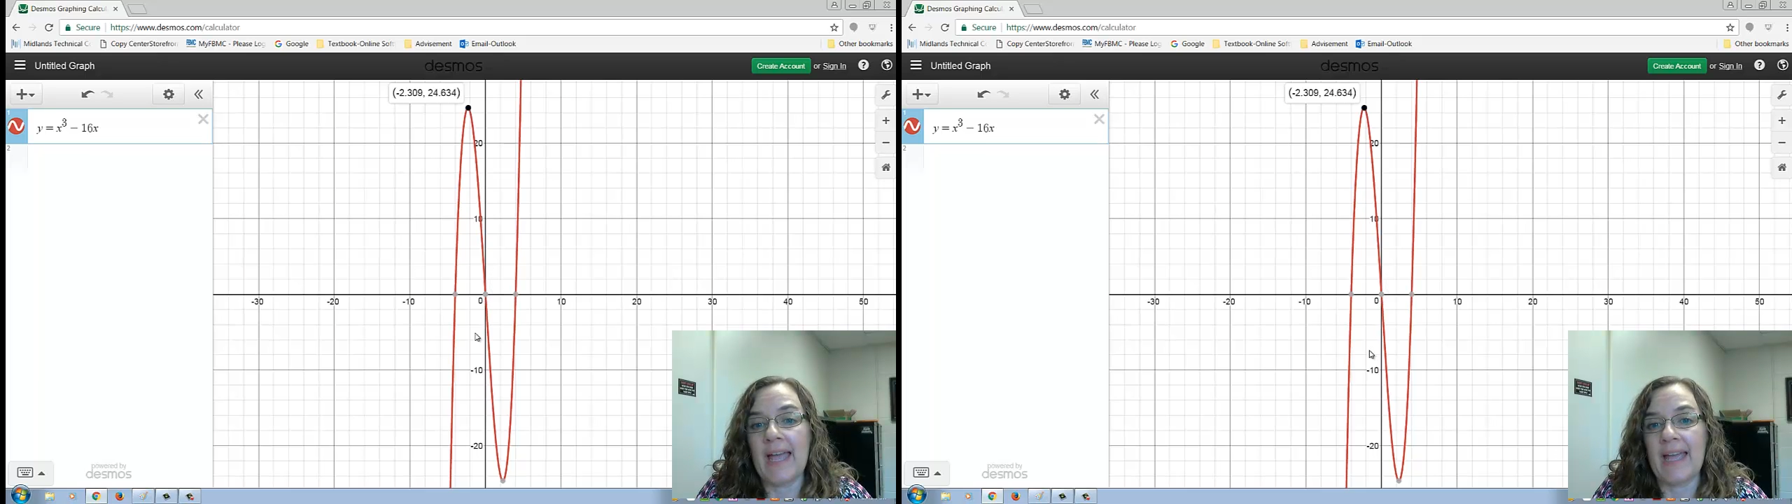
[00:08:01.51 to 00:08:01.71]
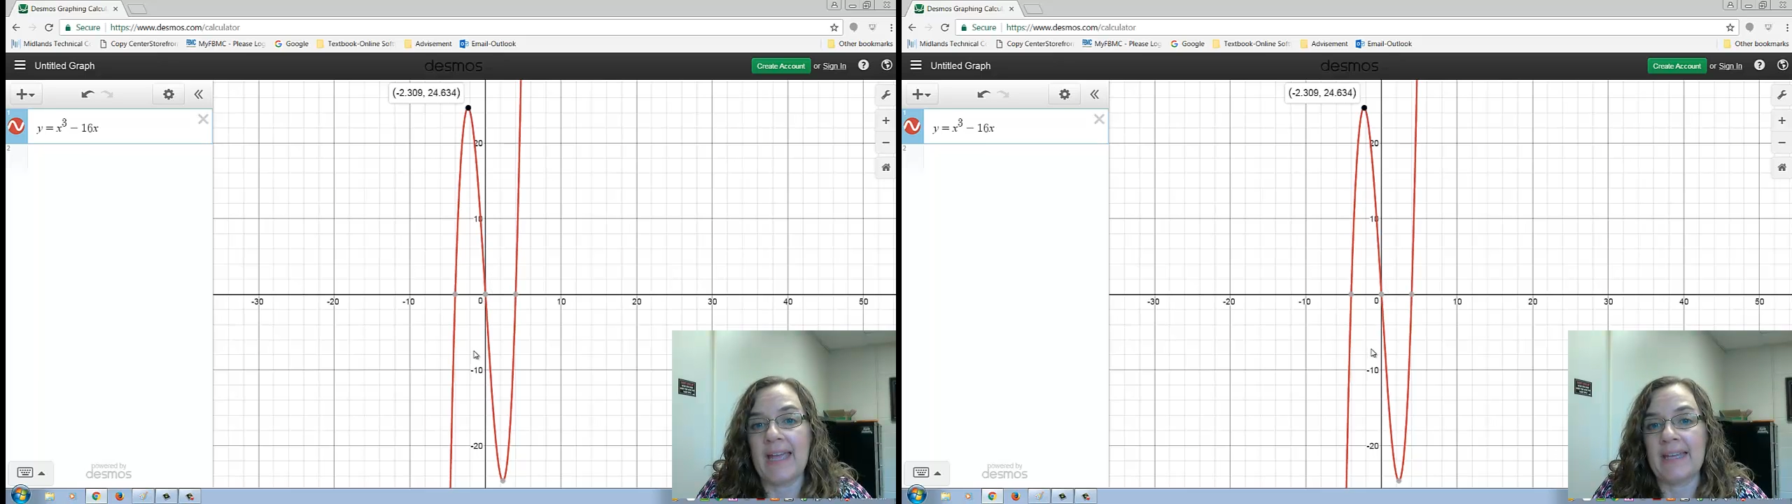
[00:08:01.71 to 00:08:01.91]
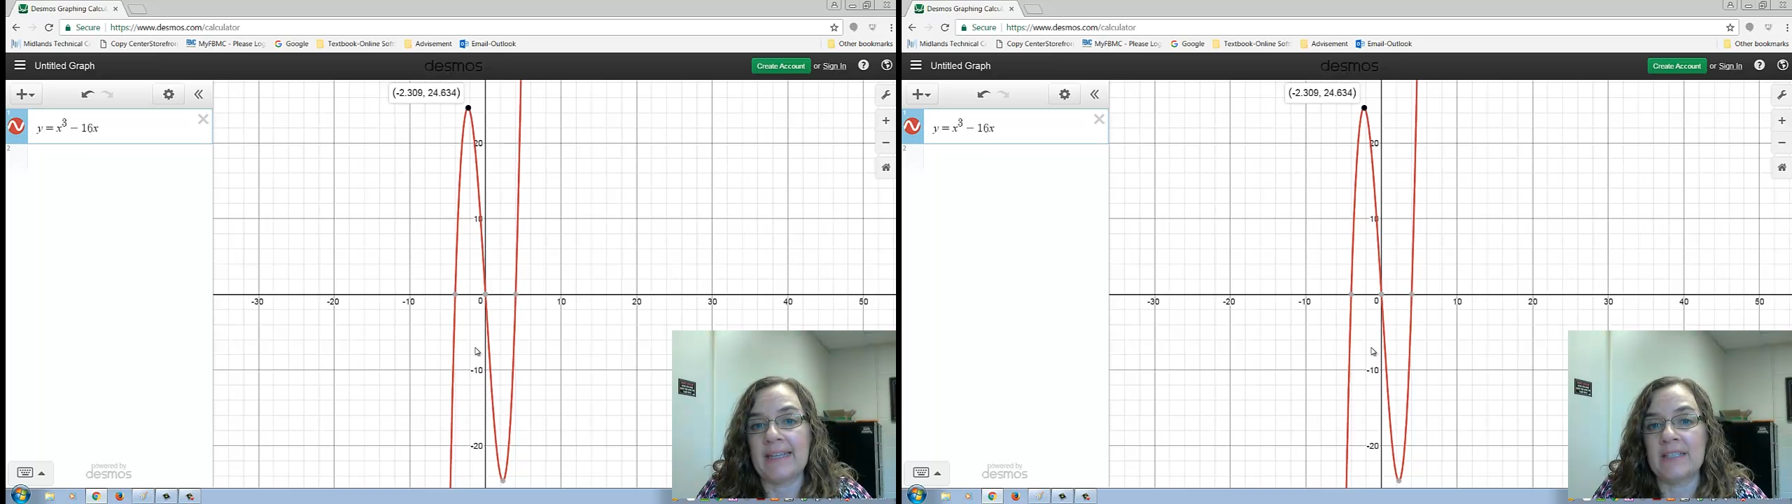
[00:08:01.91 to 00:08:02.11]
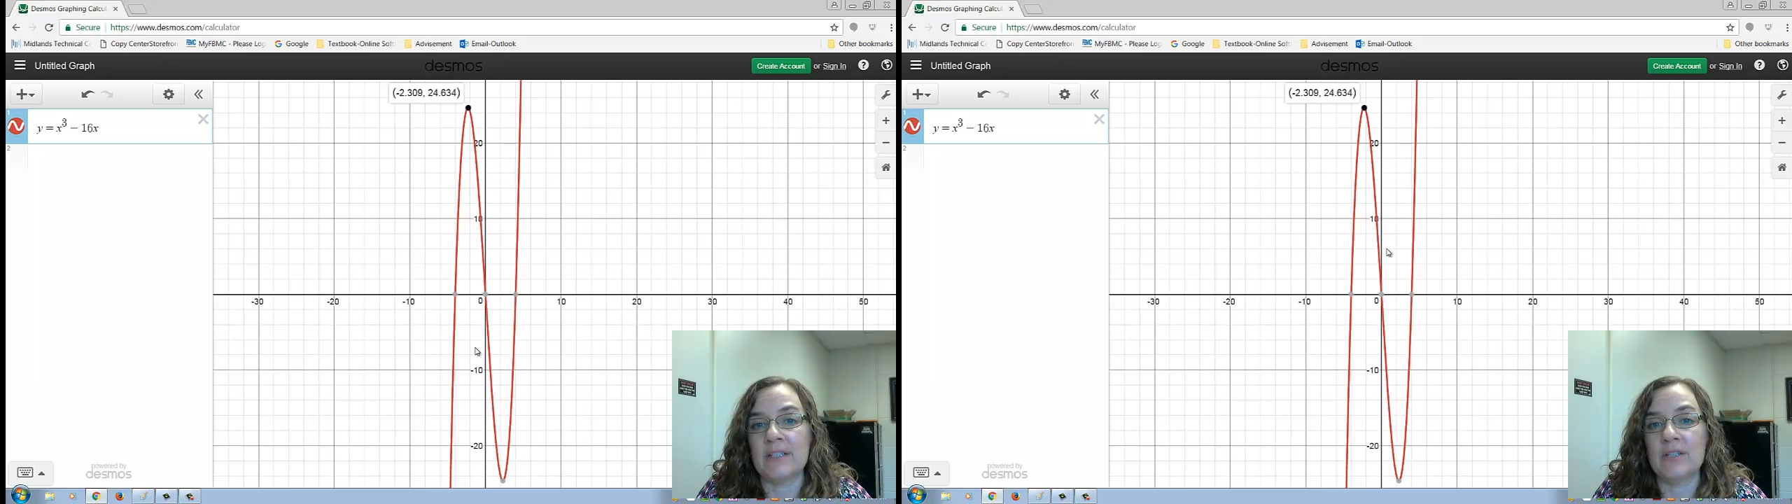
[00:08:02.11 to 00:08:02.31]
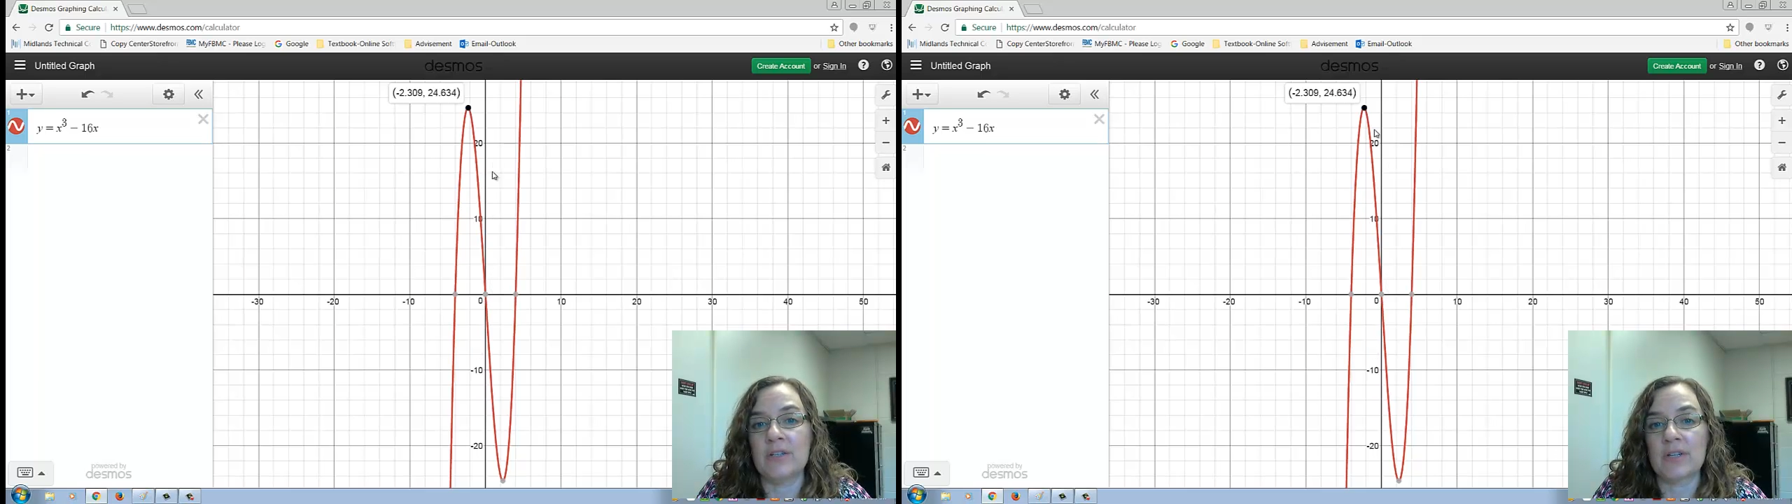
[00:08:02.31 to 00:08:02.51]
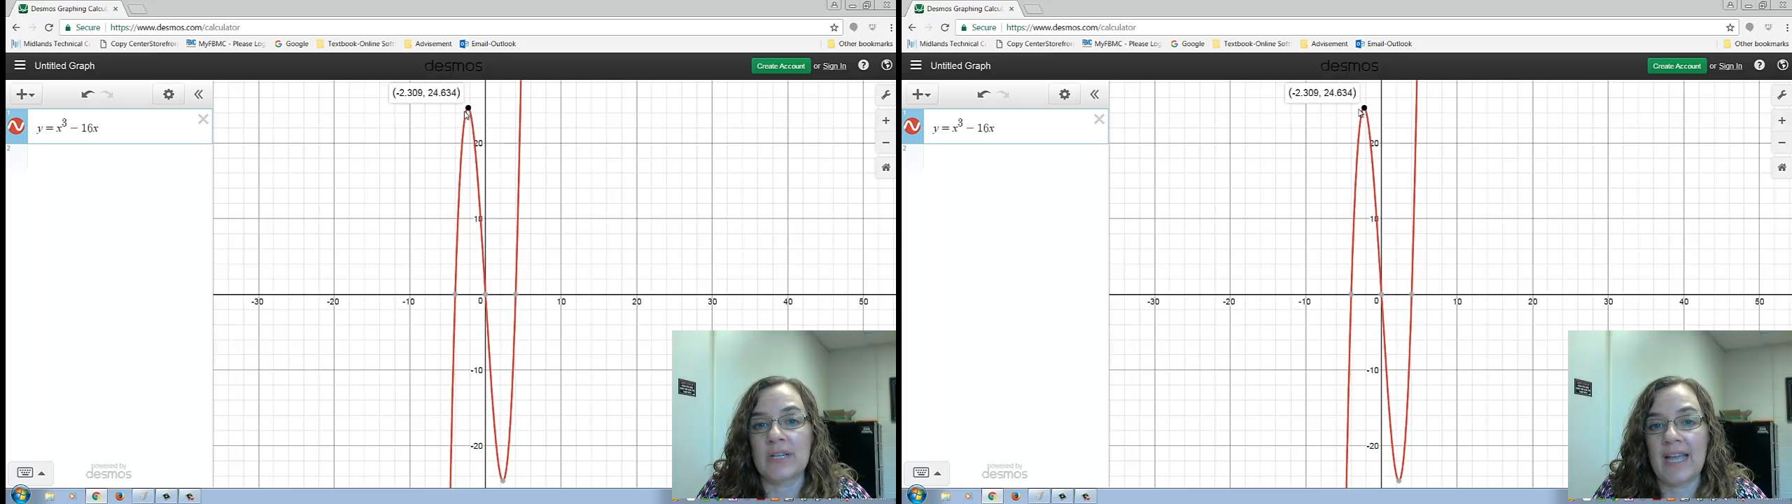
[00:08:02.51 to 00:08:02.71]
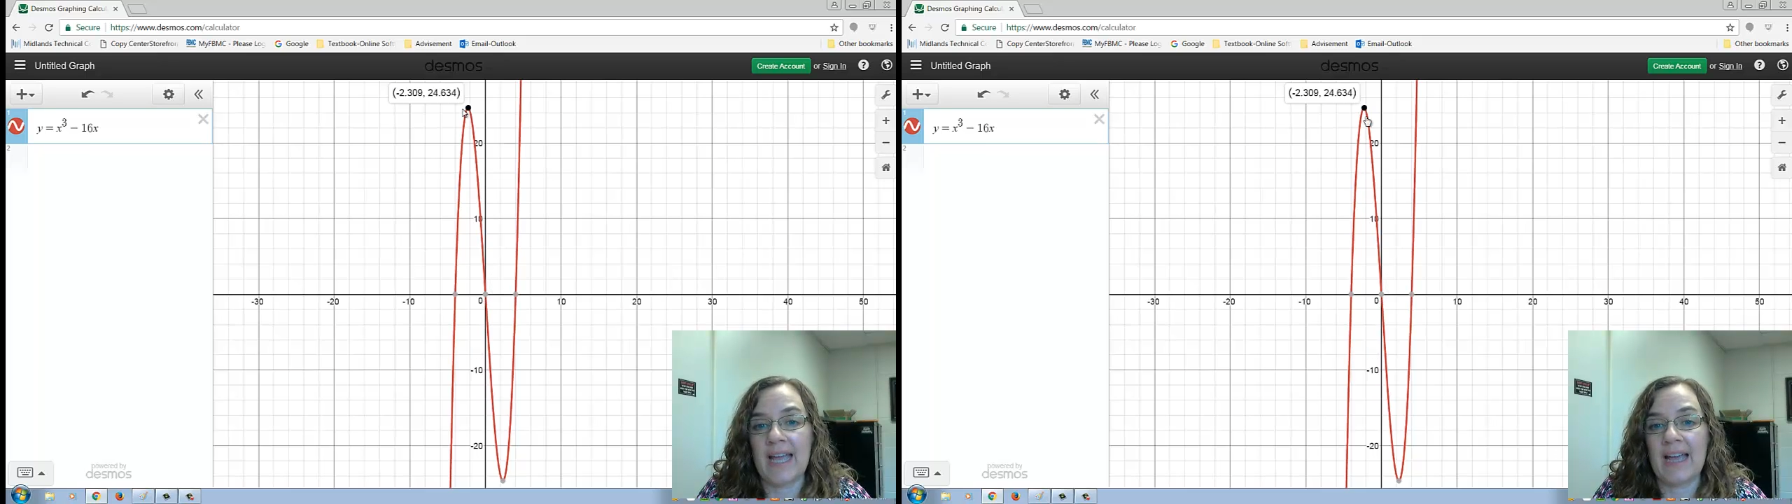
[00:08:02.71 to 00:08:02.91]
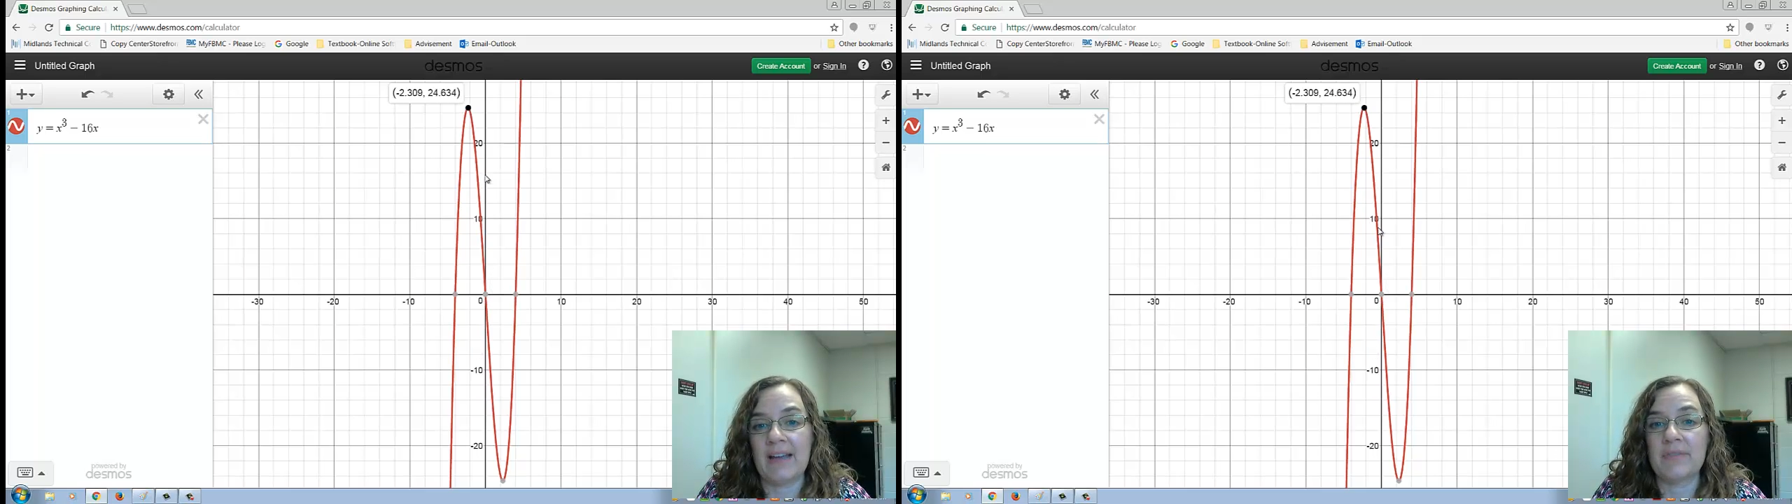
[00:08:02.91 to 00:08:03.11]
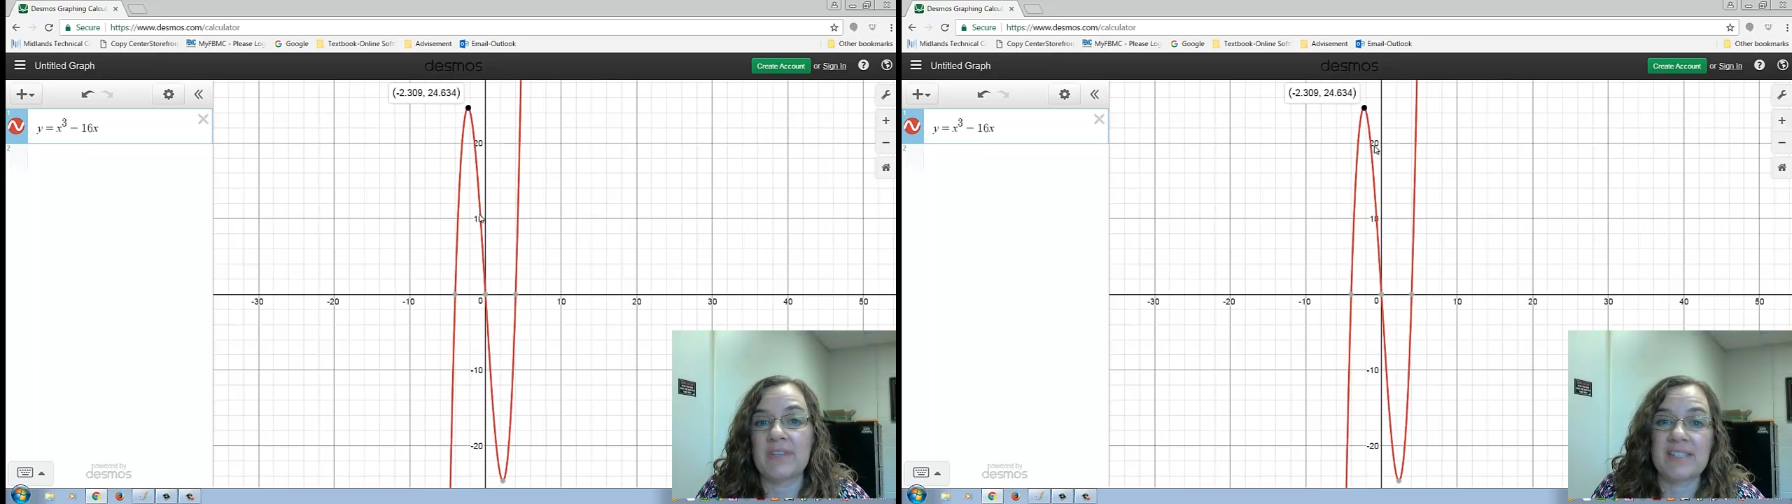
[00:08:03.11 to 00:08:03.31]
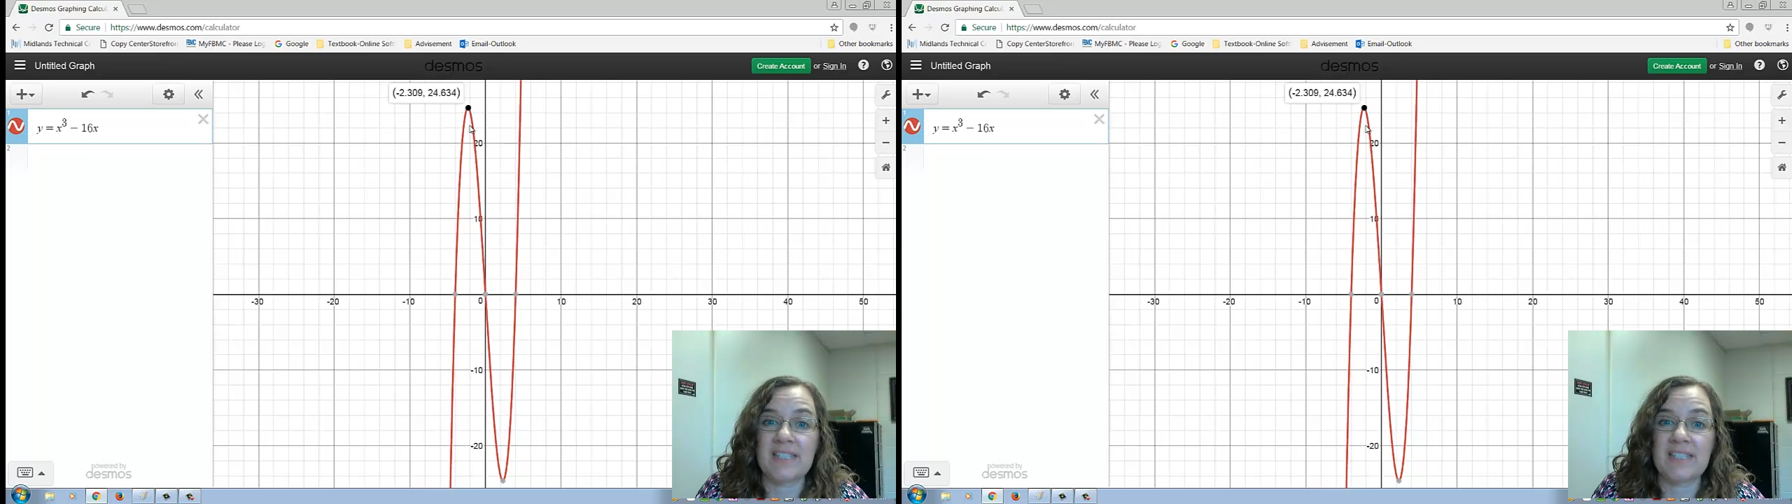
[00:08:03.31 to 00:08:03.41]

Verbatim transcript: and you're going to have this